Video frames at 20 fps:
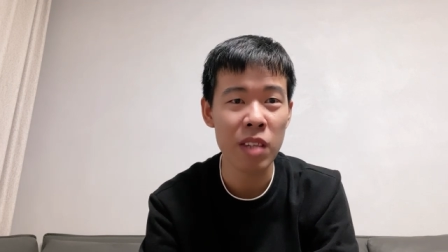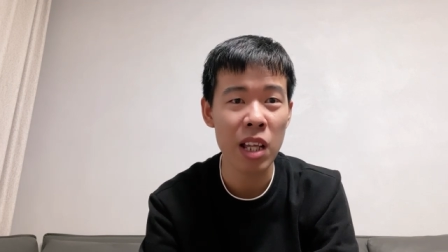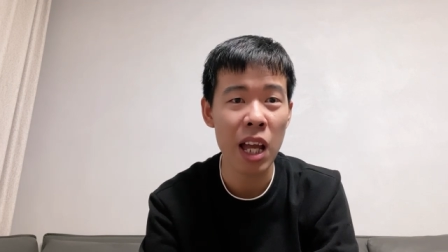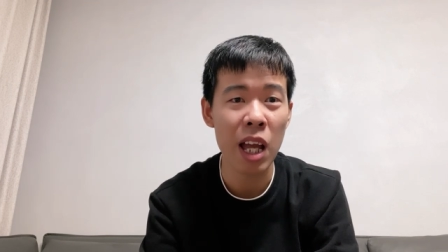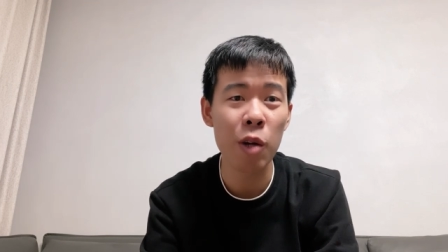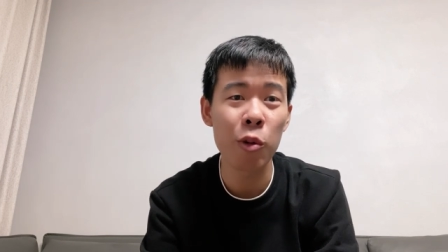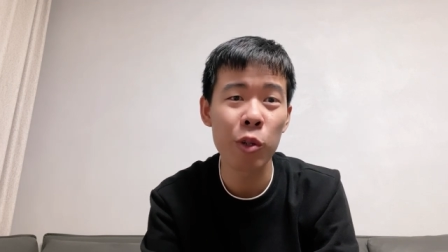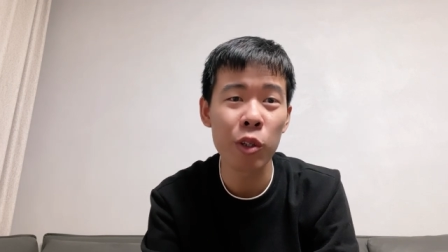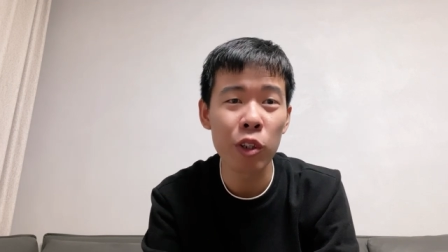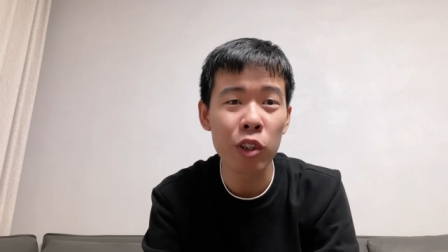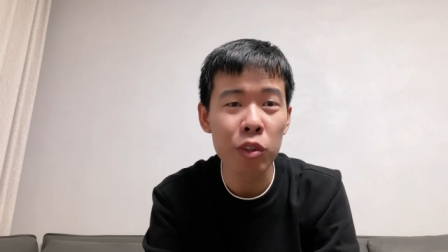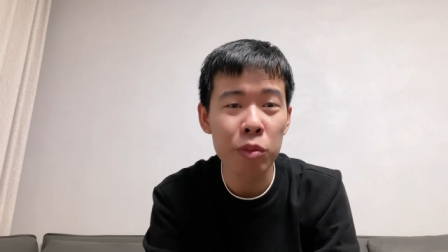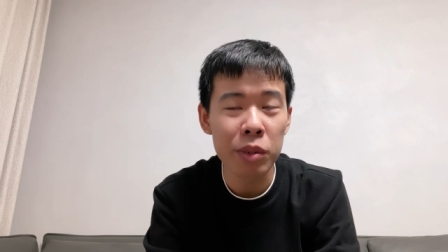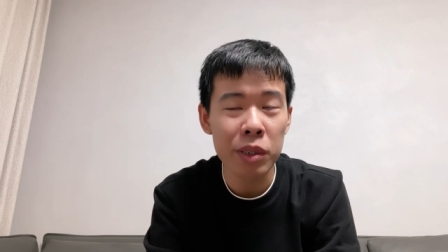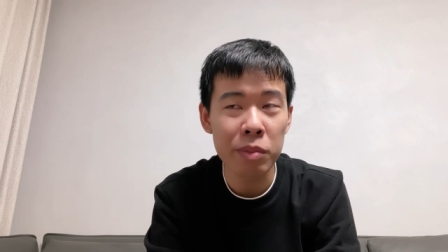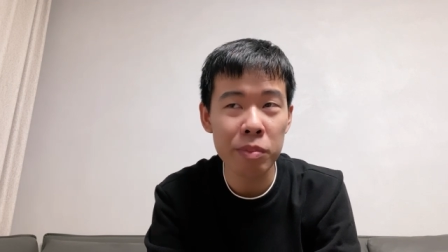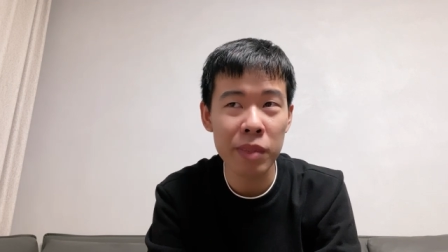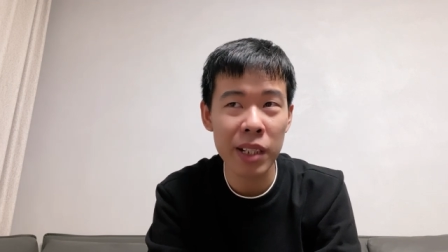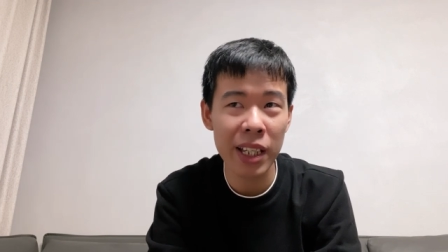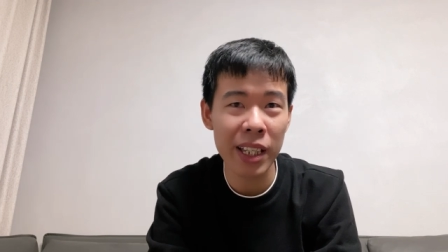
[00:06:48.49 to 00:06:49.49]
I will
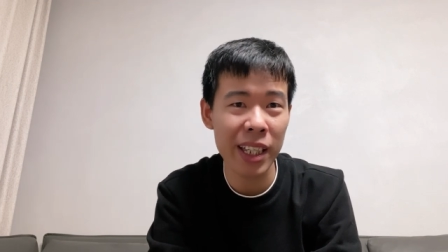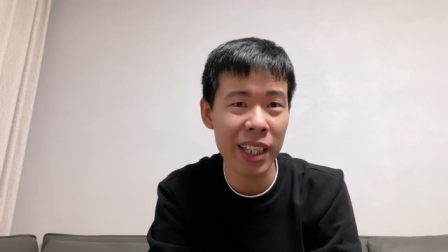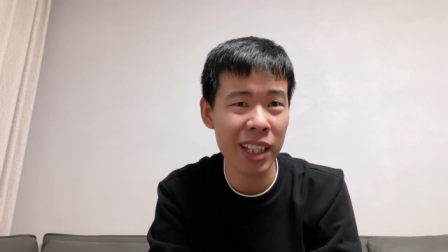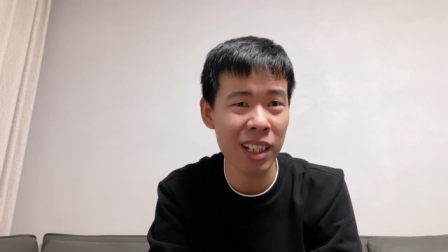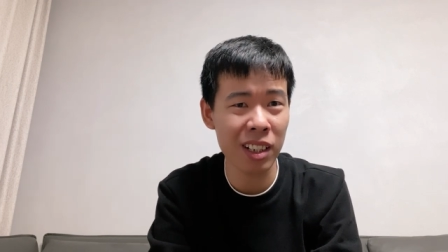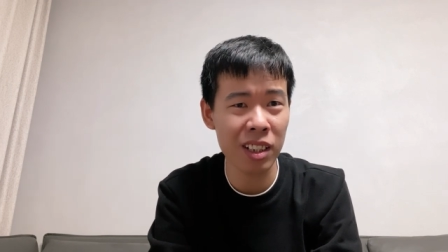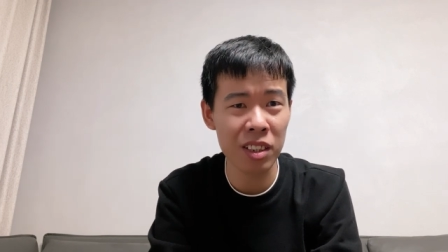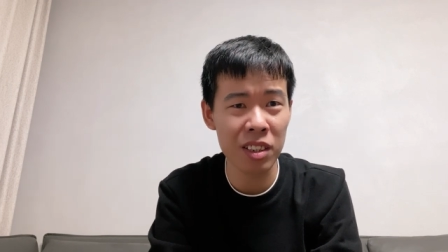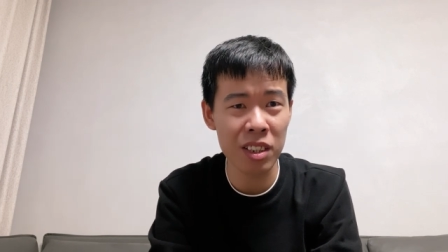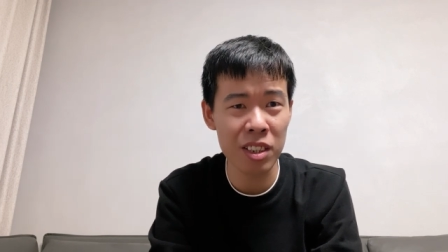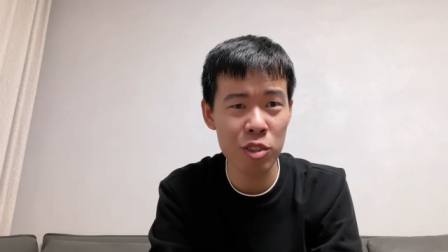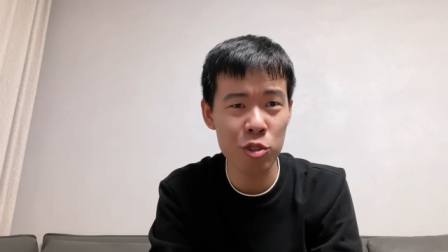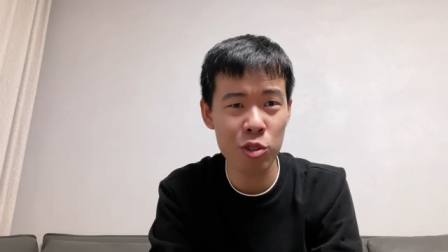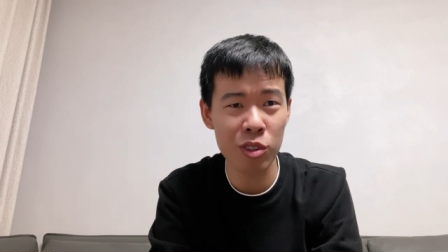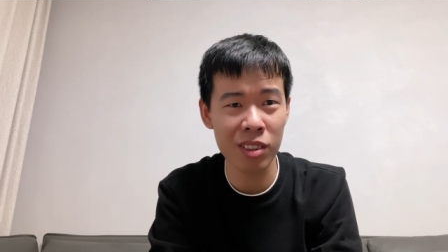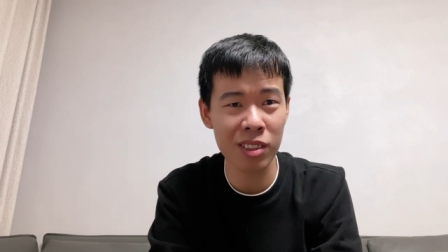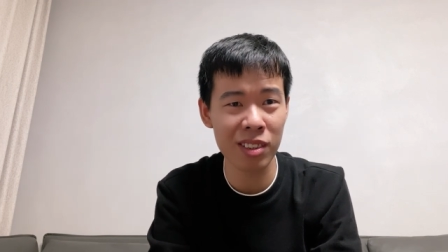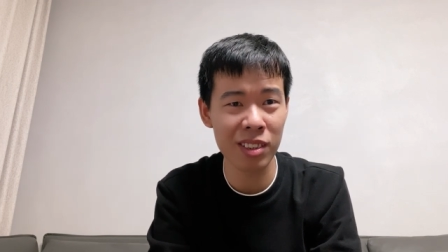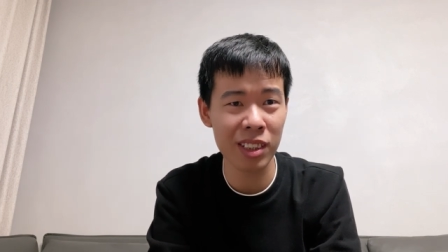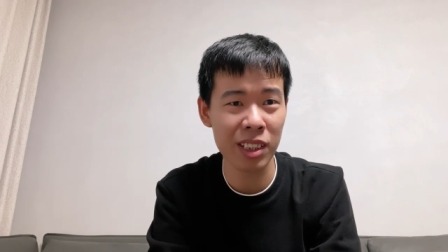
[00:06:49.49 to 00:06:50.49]
open my air
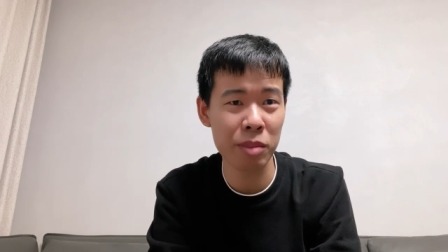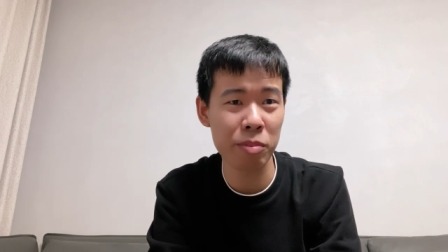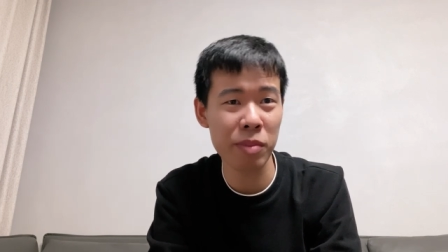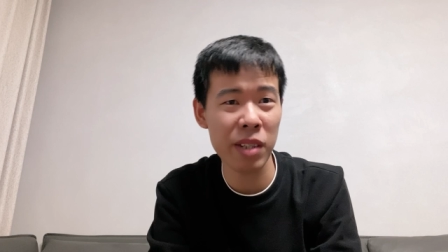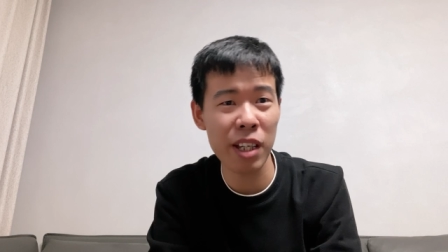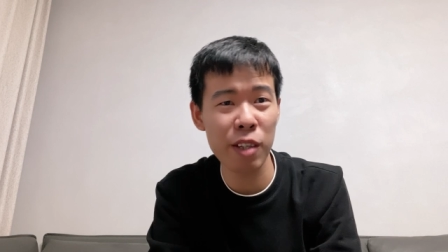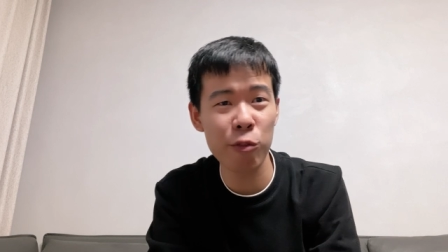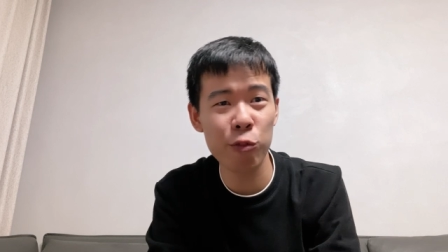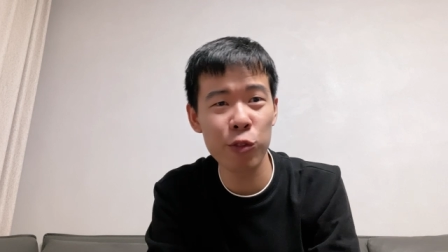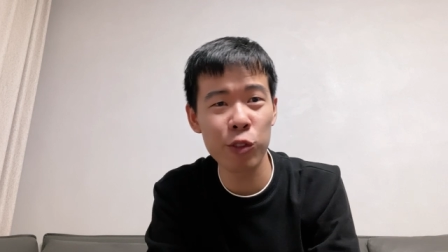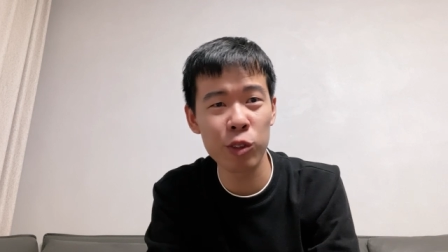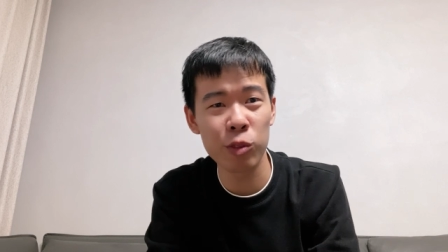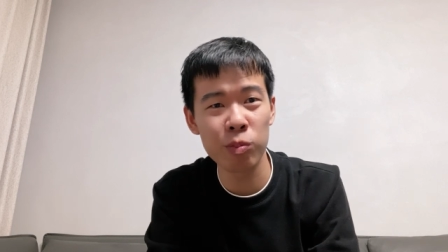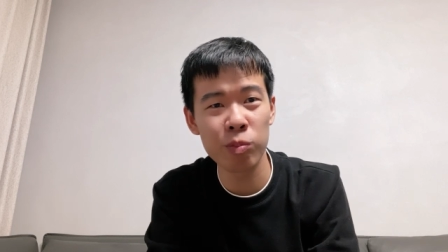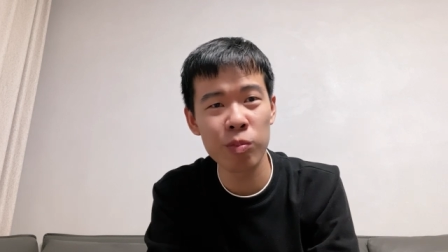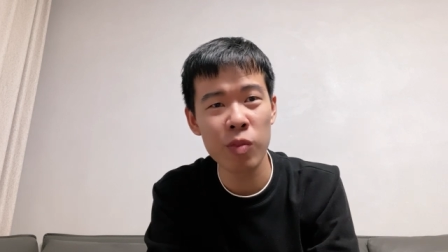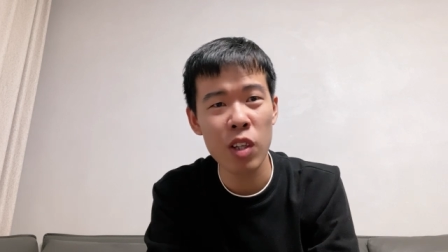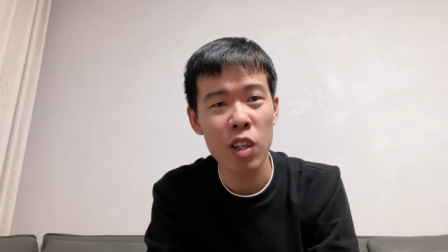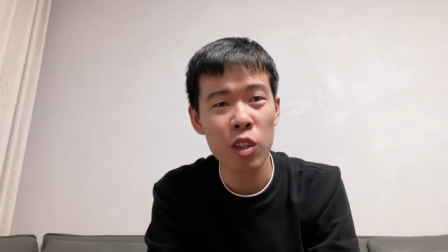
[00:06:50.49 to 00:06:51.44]
conditioner in my phone